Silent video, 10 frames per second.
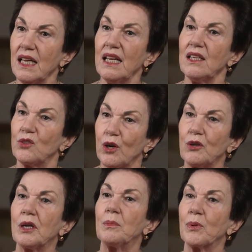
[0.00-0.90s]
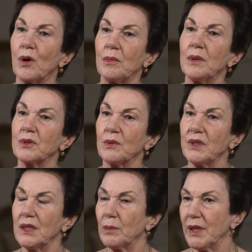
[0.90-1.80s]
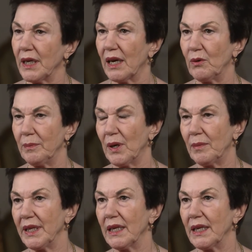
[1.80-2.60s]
internal problems of the Dominican Republic.